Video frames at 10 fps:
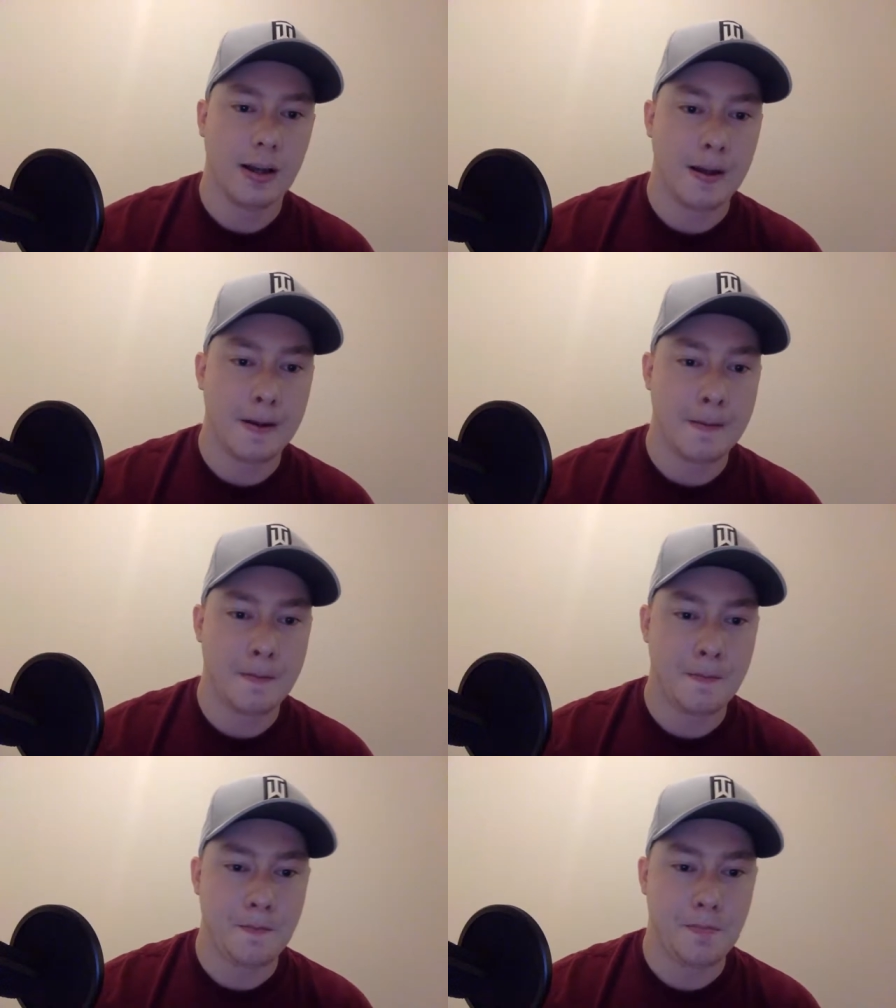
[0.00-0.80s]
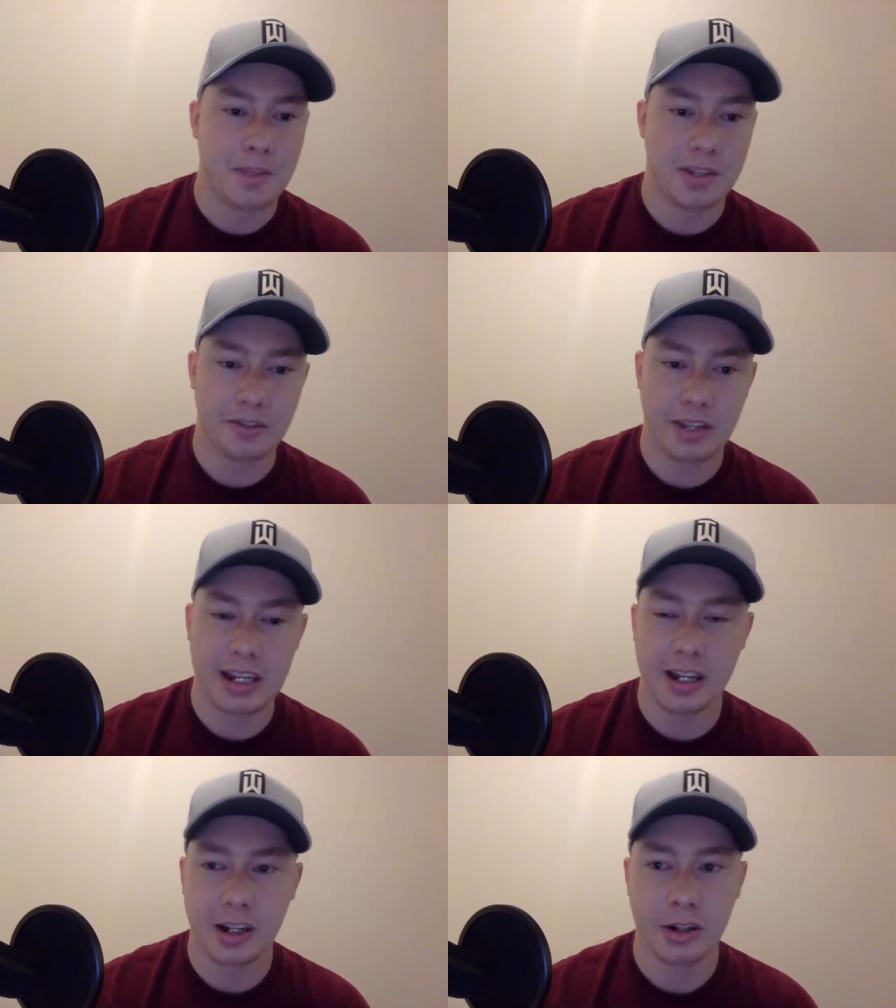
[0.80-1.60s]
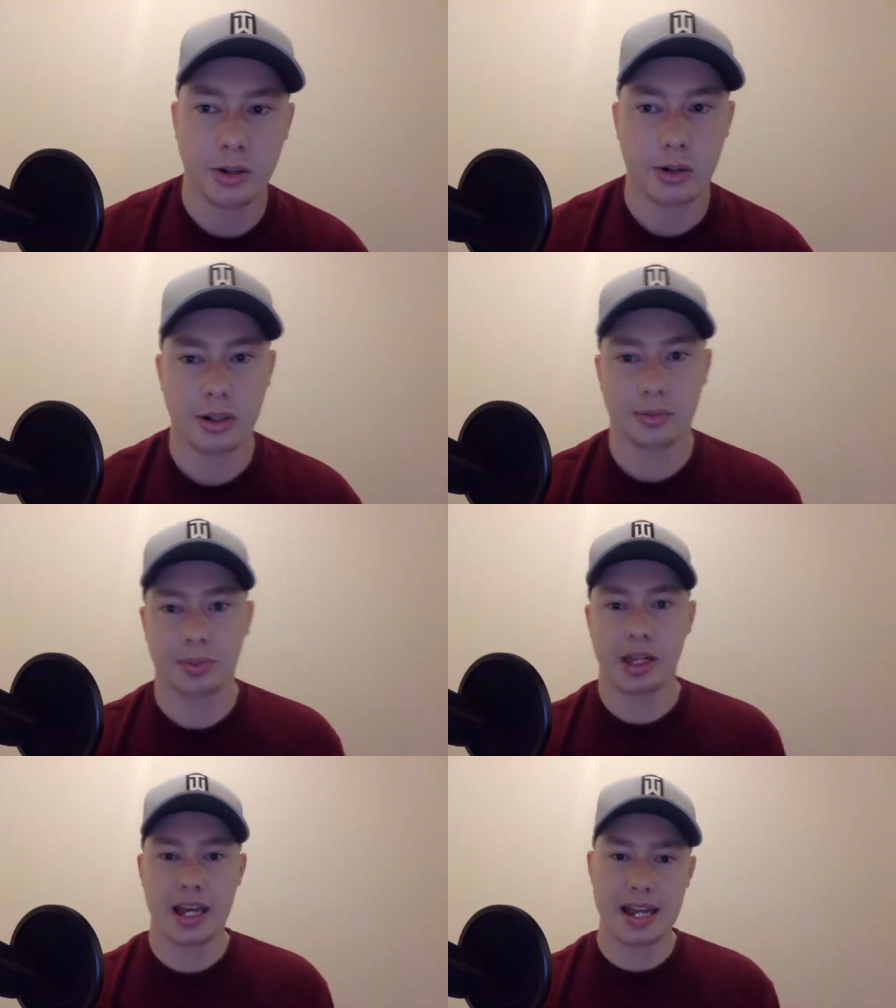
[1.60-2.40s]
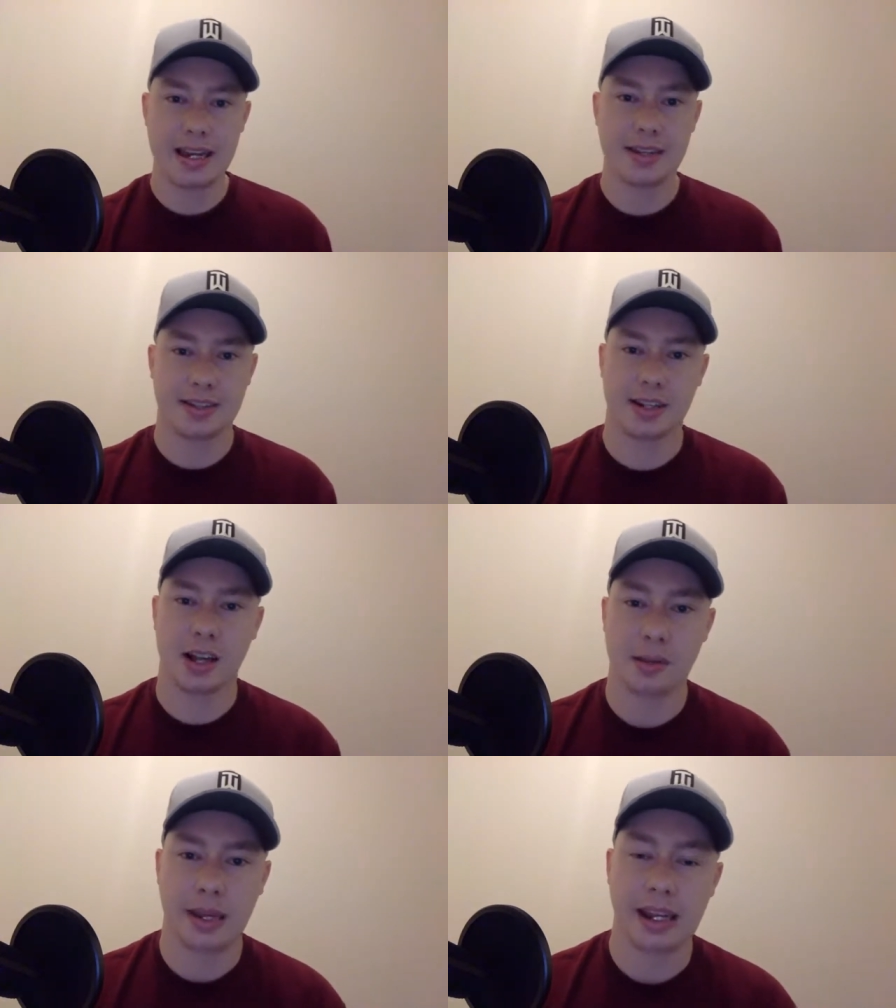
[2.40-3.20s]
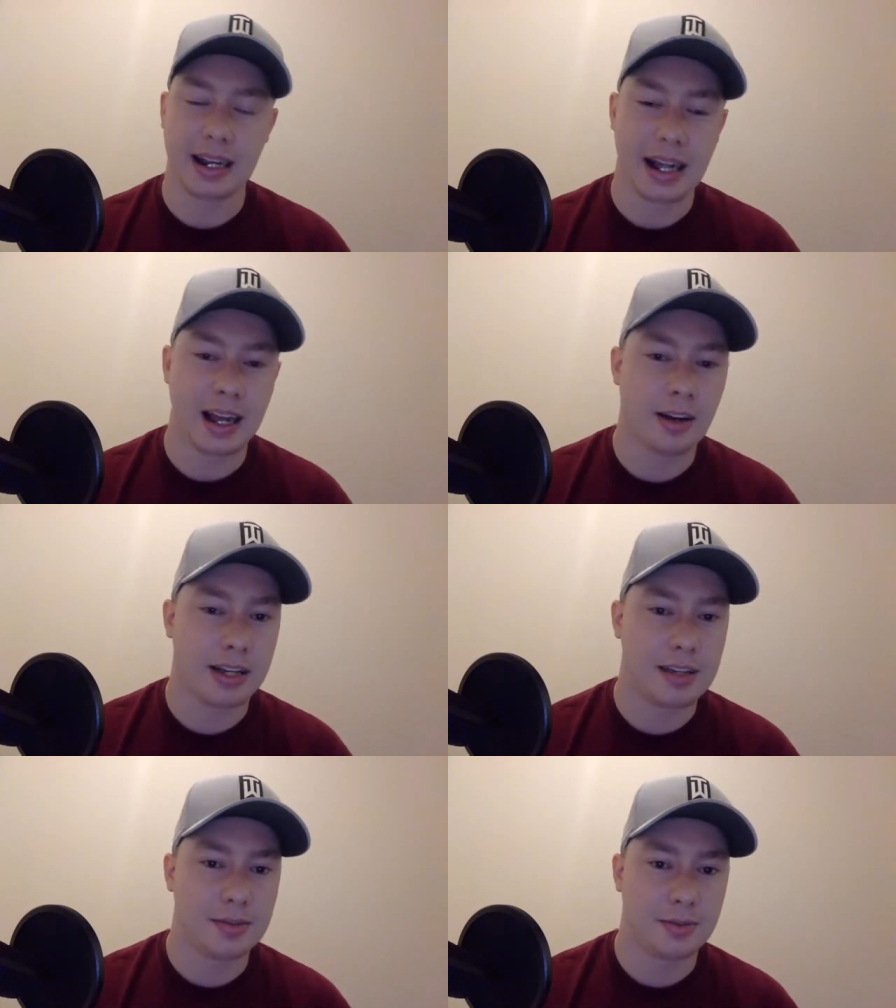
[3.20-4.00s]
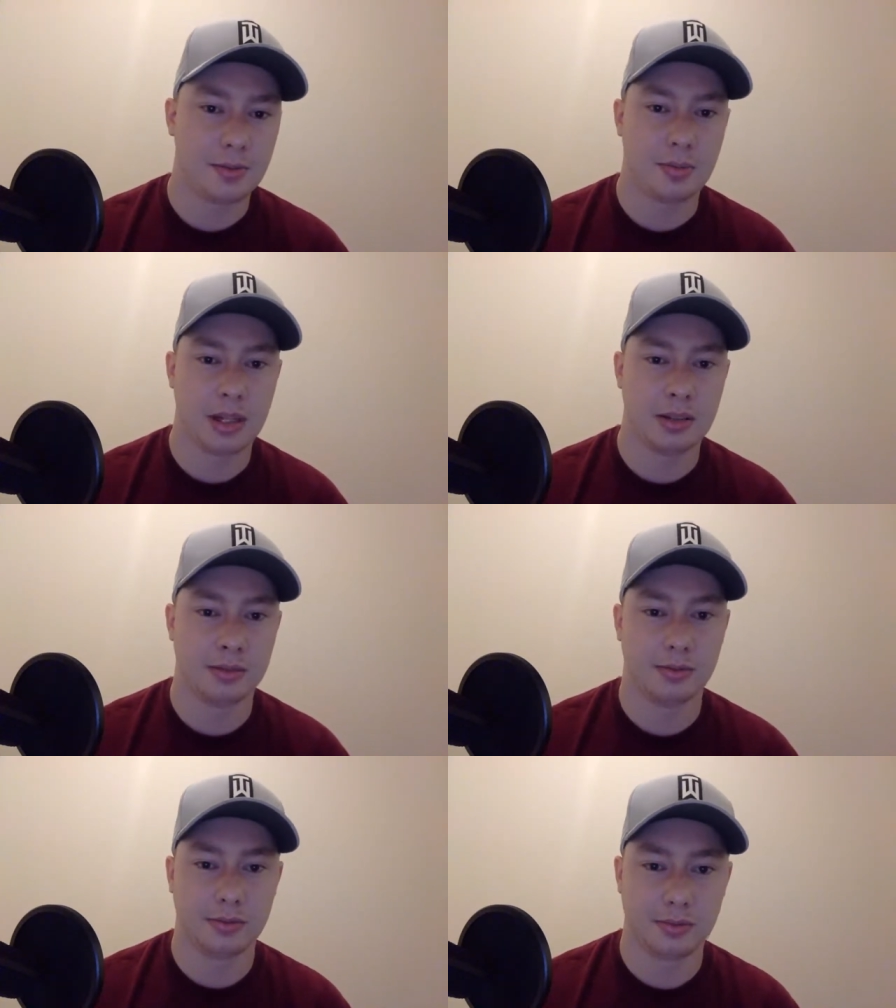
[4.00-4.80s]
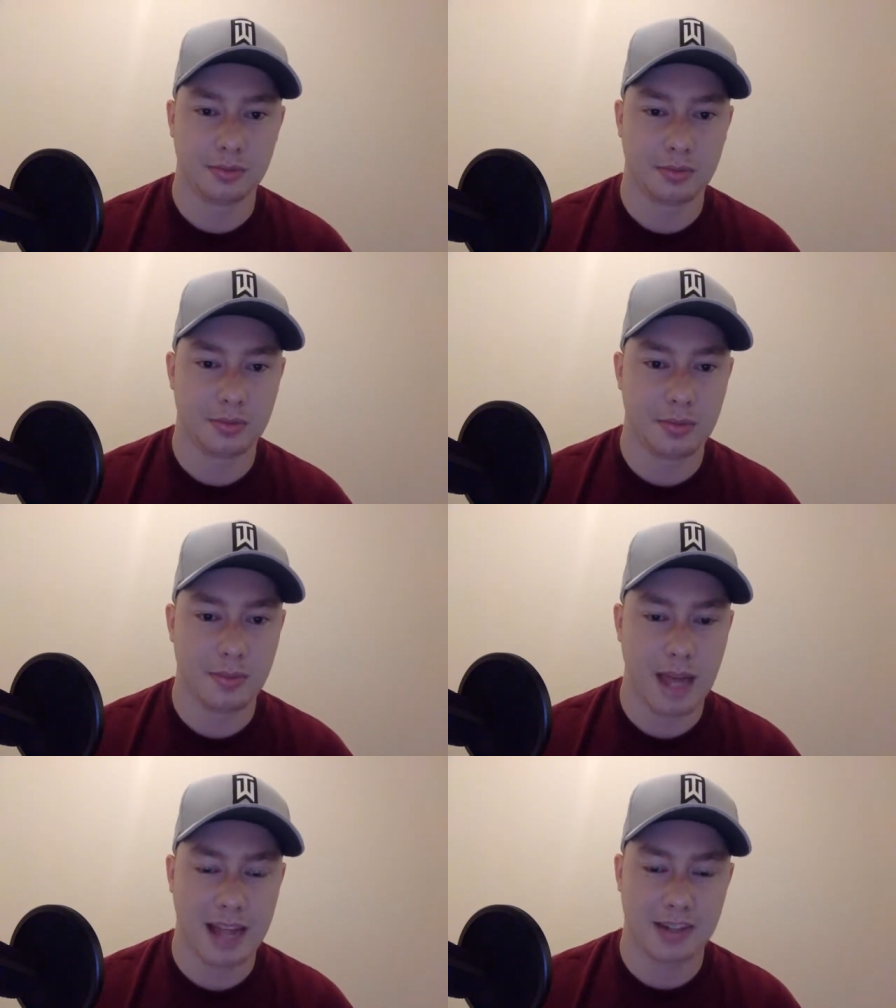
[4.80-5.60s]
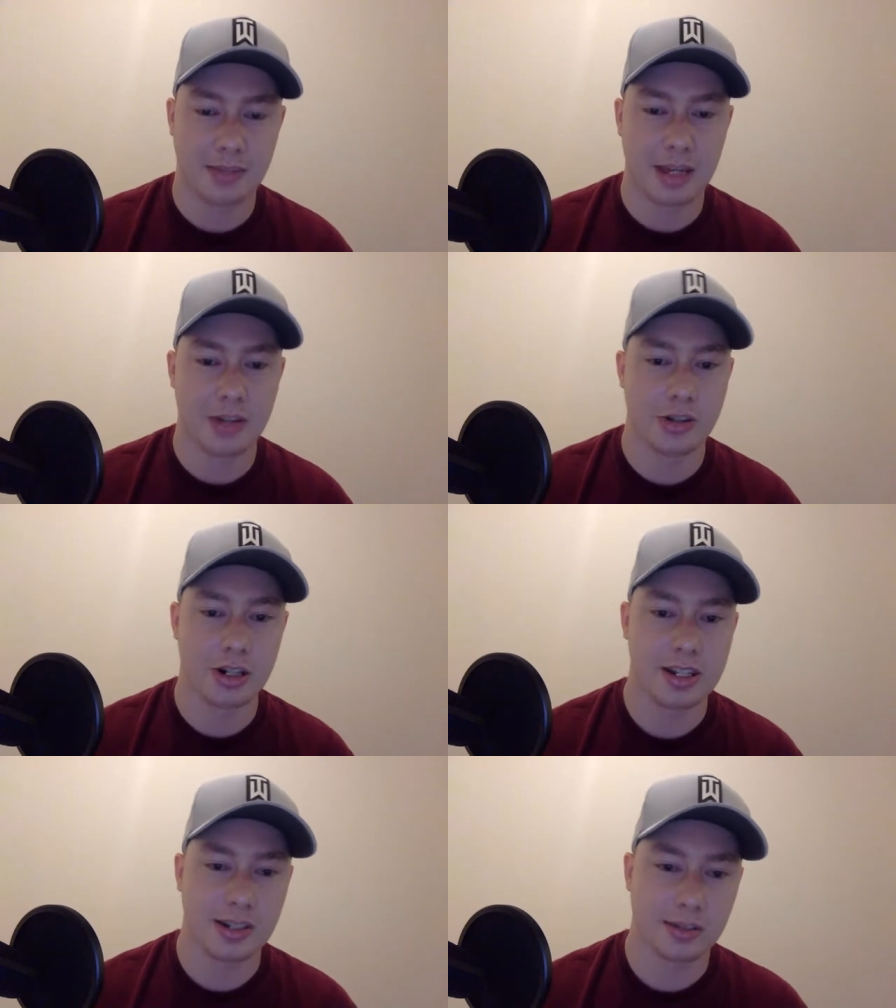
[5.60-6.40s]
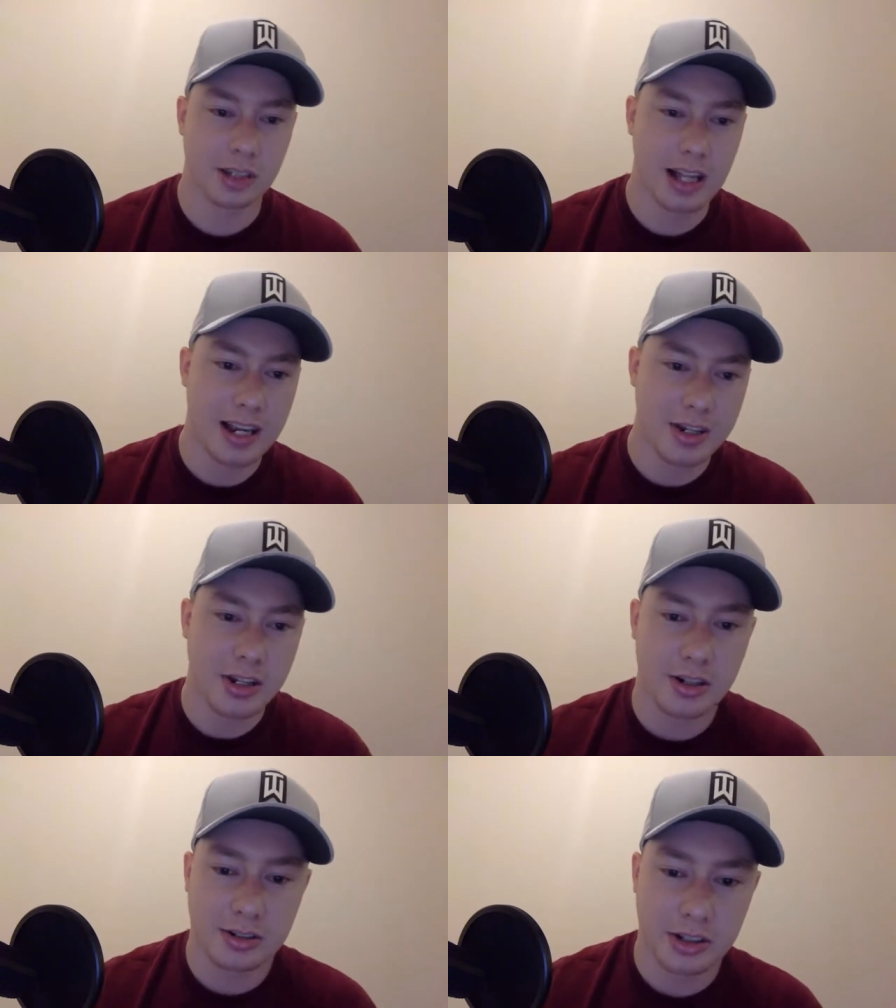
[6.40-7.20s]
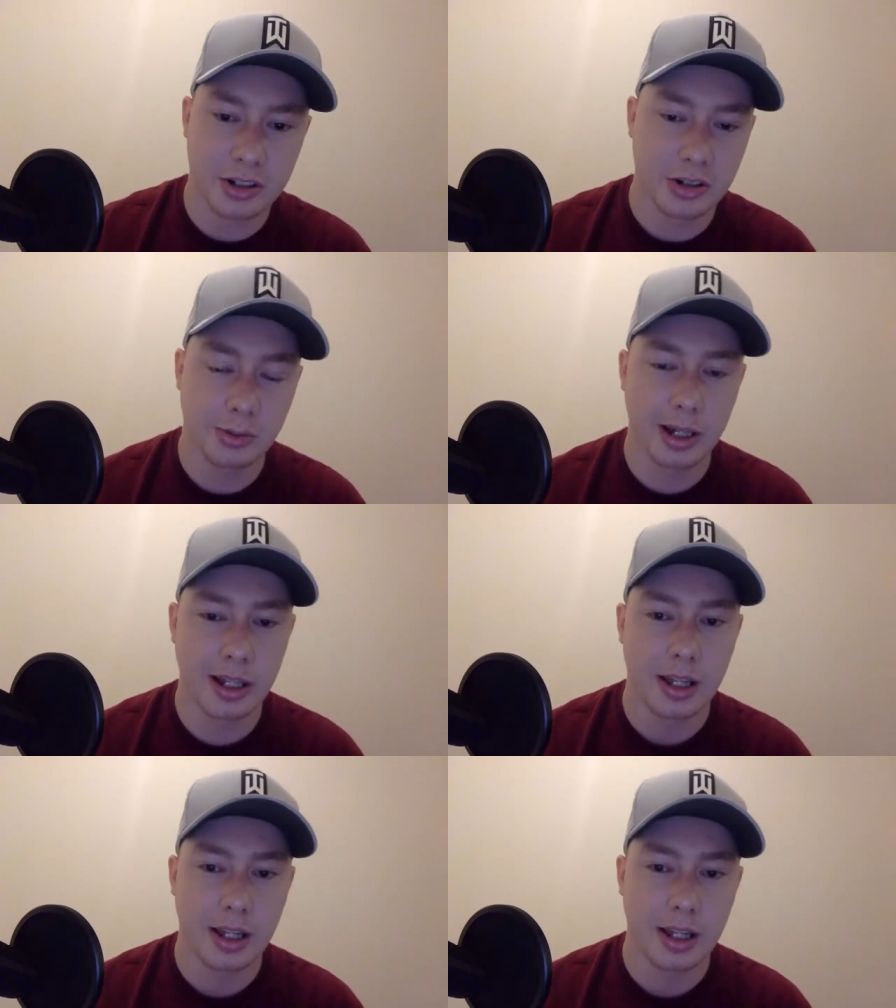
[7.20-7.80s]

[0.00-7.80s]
DeVito played some in and out. He's had some injuries over the last year or two, but